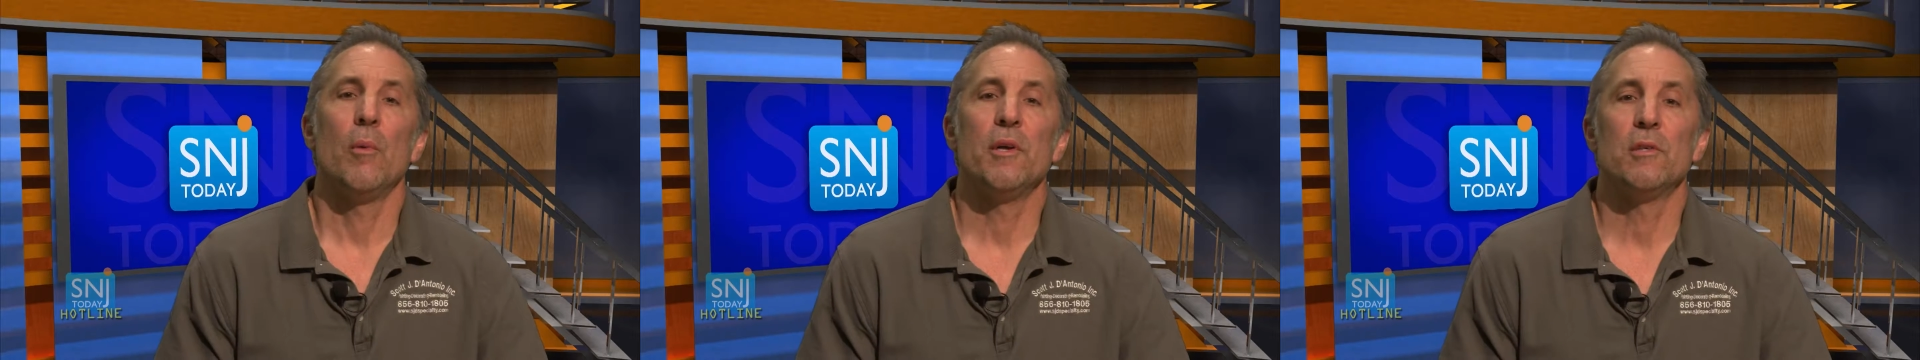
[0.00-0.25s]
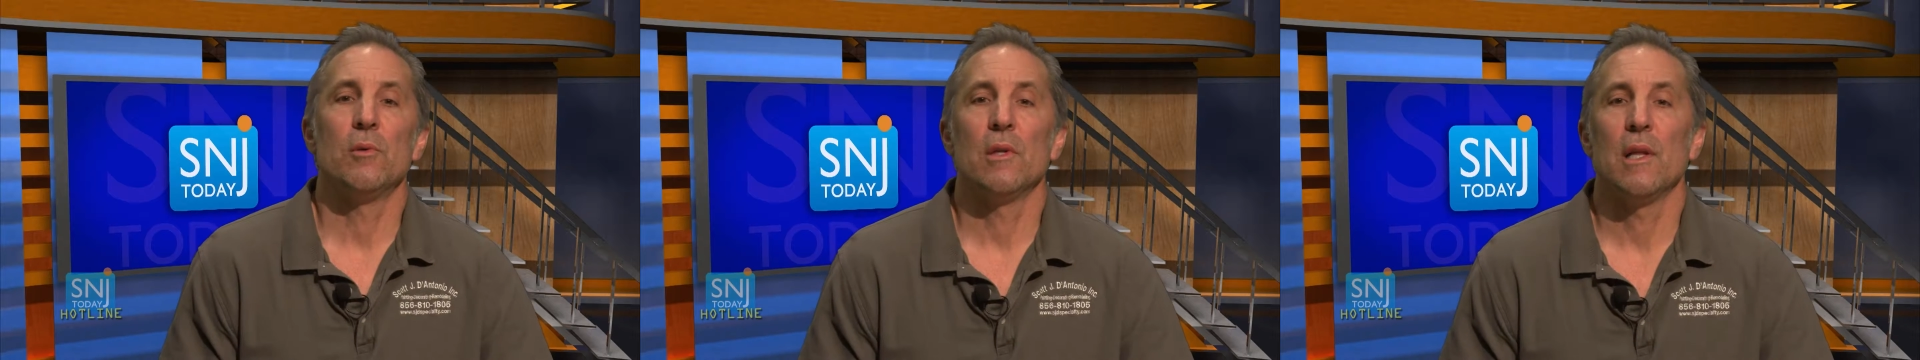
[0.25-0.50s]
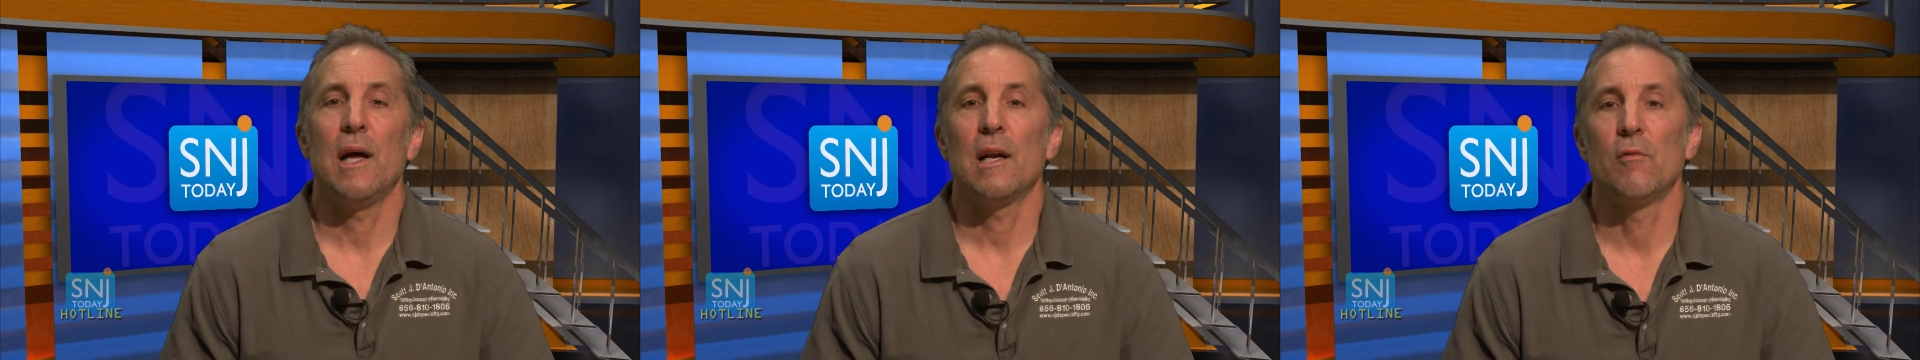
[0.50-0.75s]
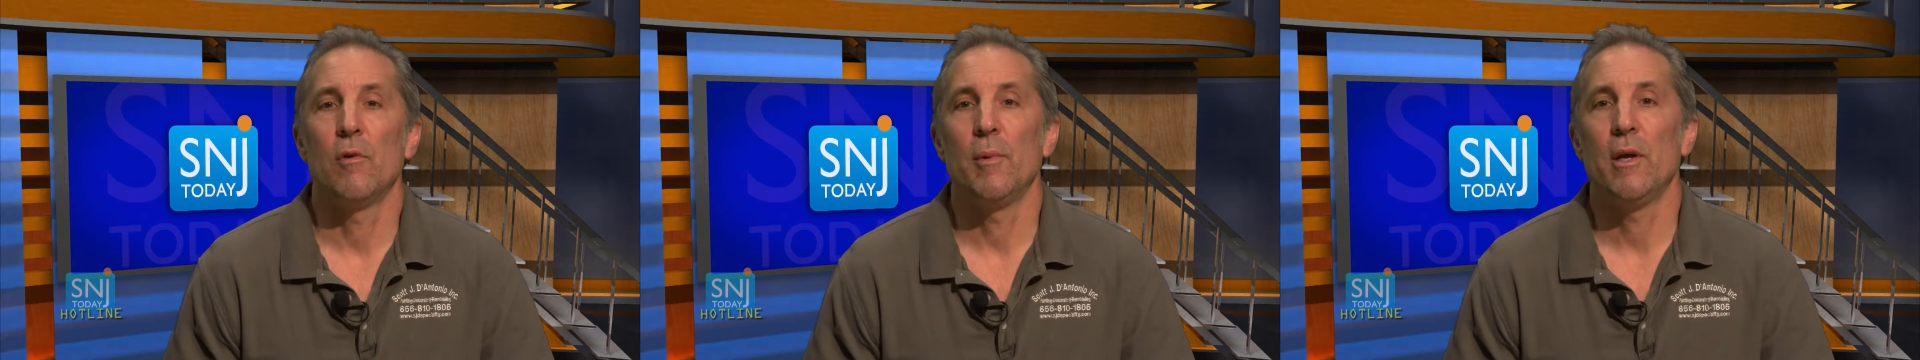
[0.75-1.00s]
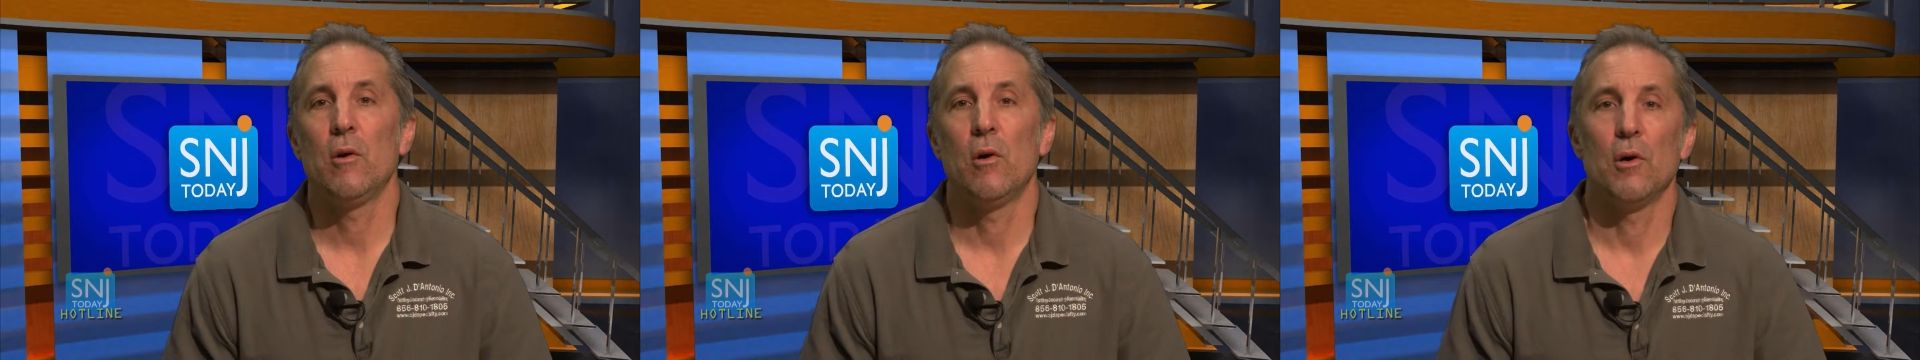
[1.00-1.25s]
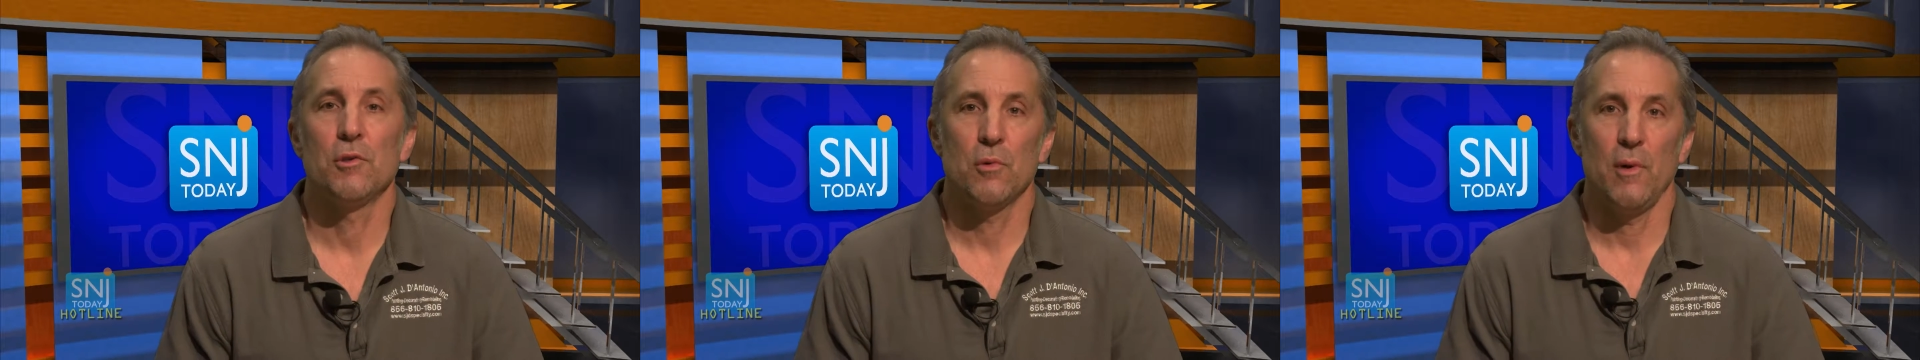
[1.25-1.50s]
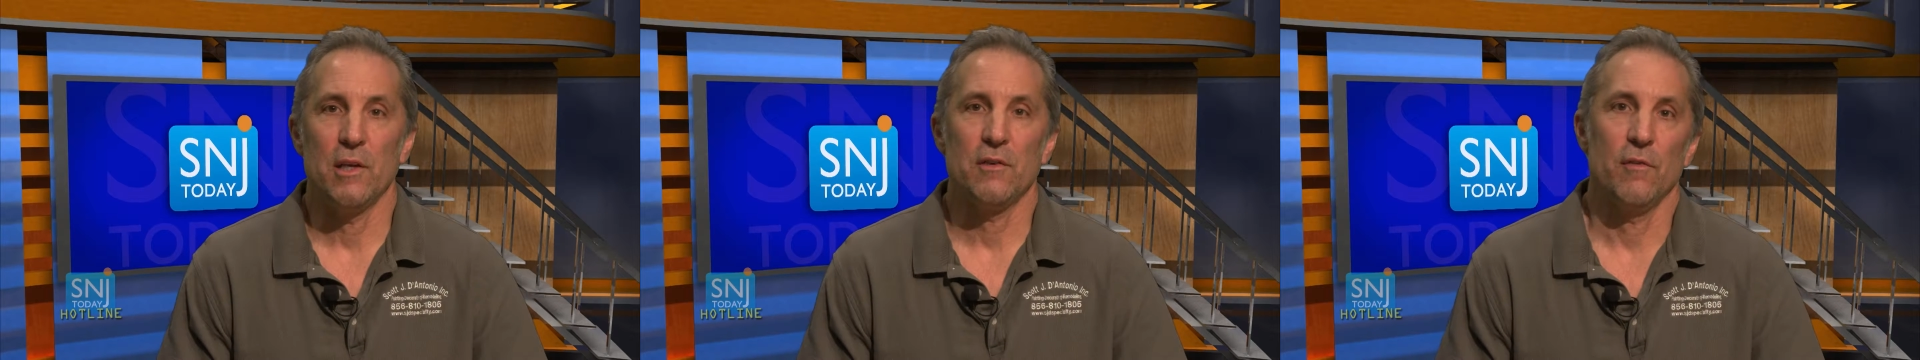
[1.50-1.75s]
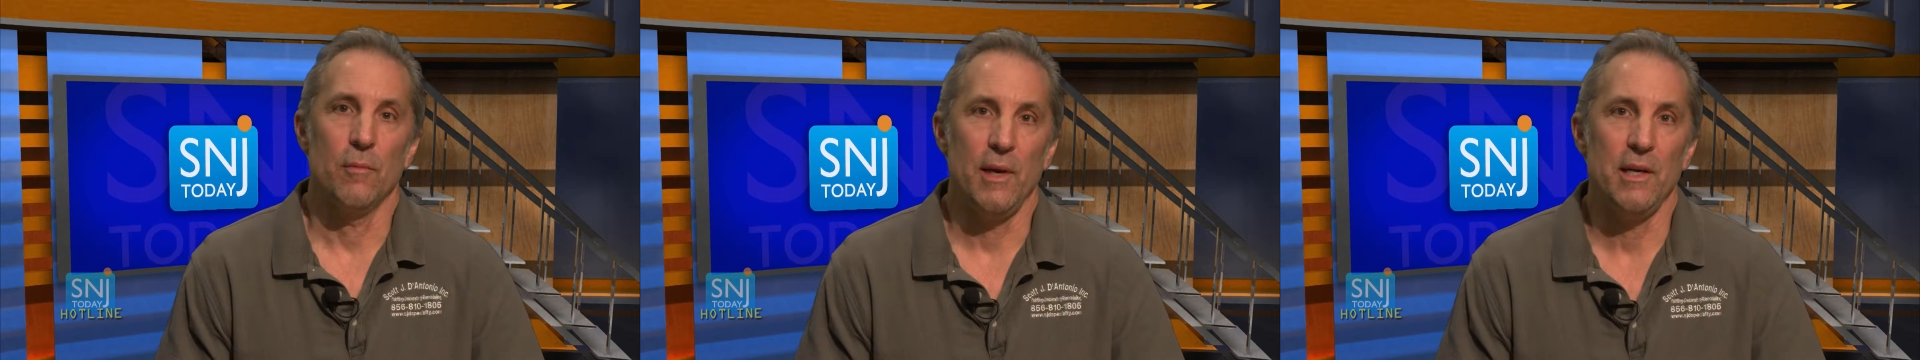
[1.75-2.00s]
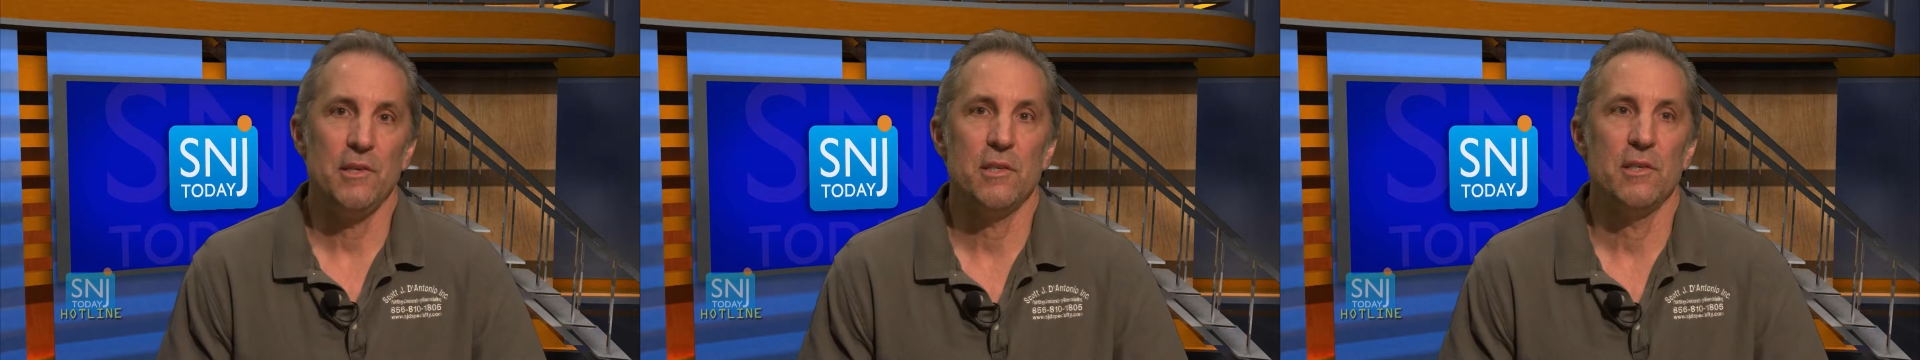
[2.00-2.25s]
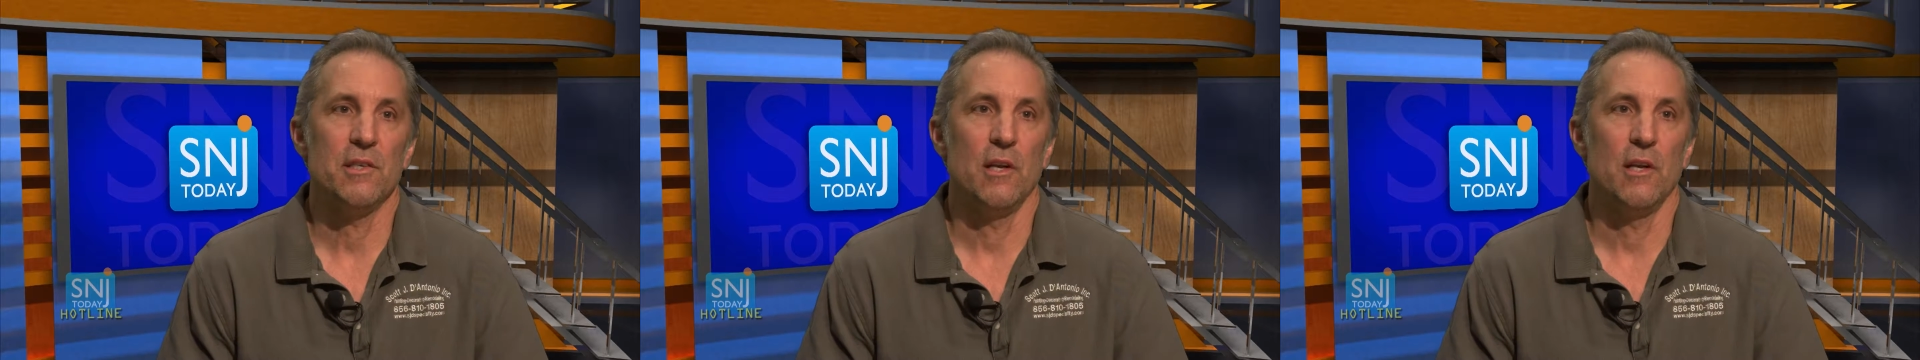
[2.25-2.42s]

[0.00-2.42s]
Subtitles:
we do a lot of what we call transformations